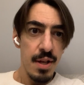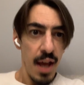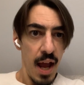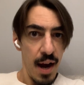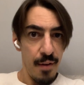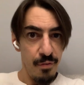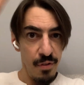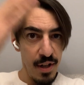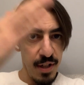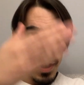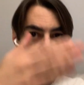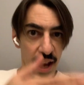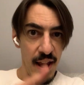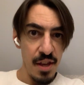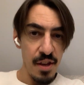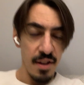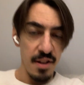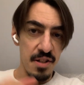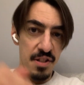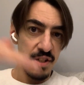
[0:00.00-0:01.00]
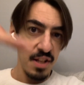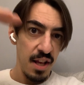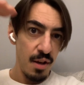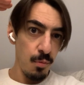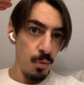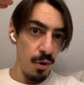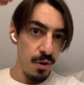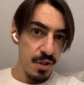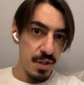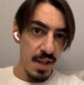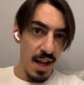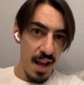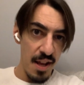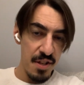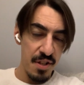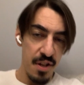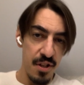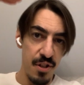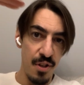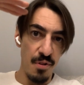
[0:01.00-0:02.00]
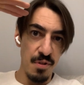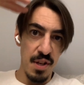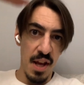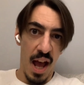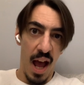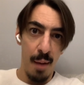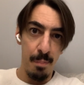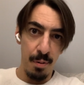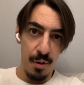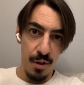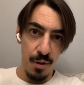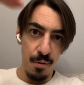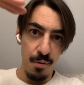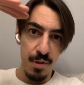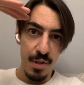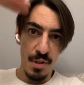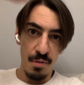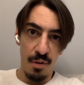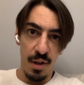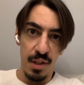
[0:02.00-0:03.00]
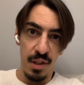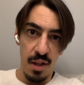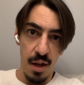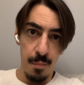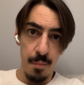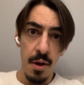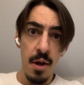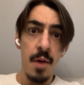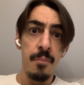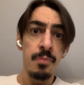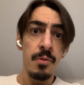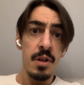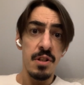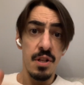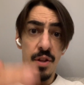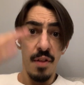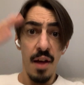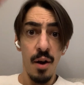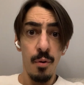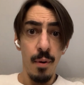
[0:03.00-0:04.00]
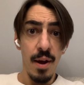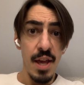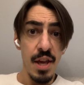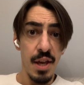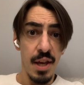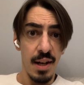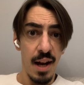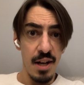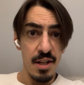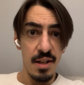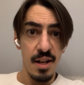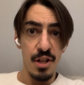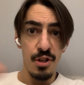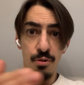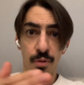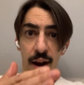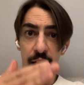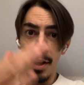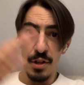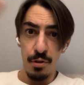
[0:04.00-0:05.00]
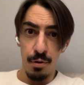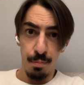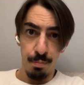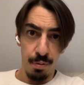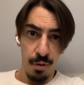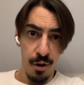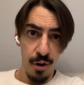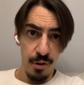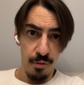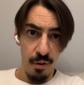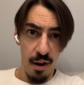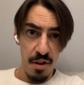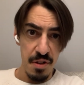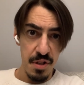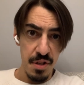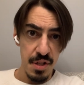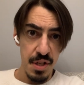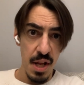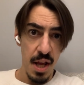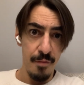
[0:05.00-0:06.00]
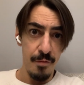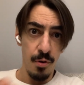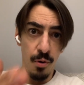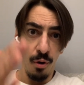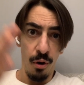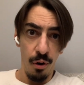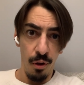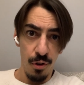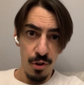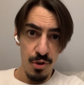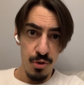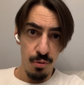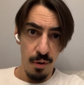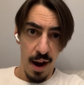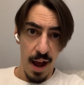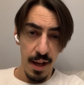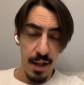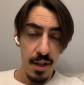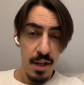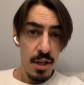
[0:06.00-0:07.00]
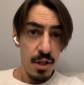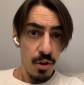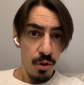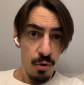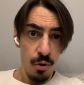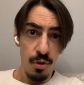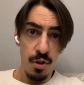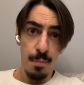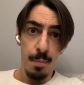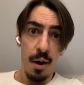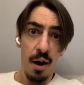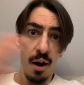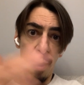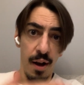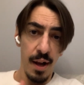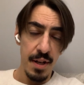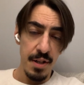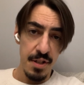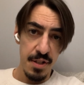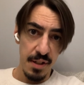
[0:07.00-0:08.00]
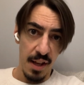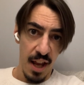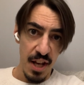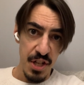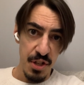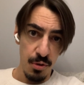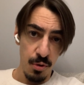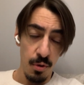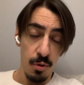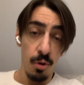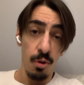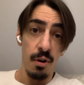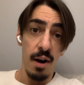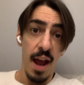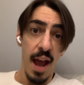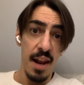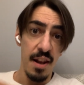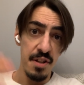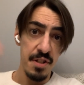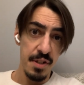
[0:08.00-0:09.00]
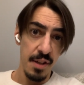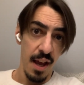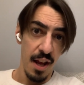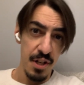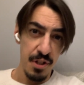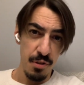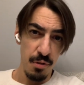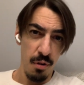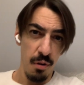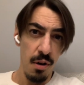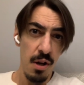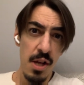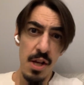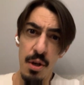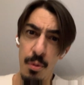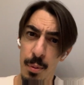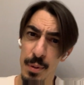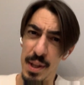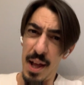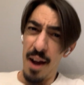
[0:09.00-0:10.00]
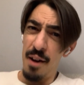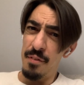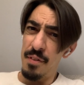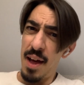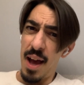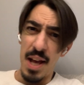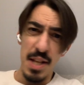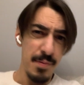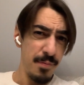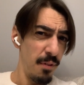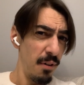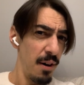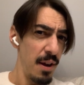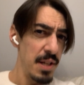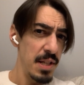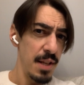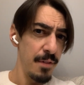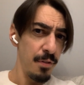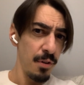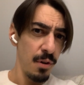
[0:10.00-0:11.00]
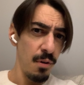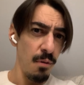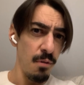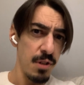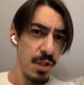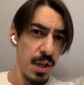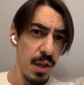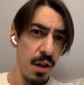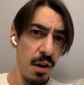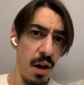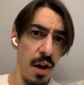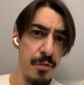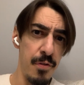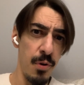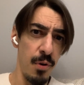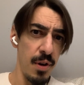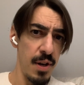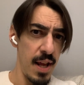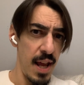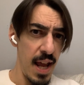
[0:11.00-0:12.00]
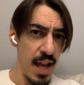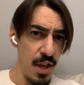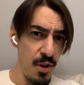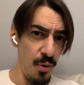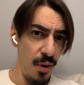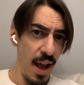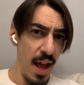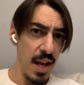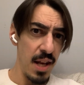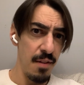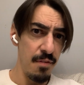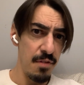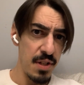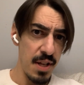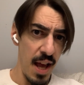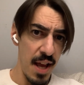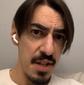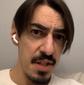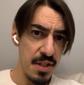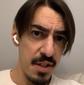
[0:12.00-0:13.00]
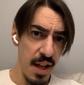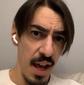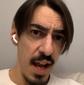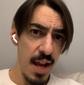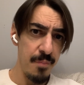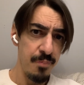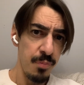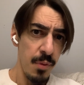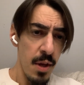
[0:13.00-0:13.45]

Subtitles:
Every day you can see what tests are due to happen, who's doing them. So that way you can actually track your progress and see if you're on track or you're behind schedule or ahead of schedule. Without that, it's very difficult to know if you're going to hit your end of test date.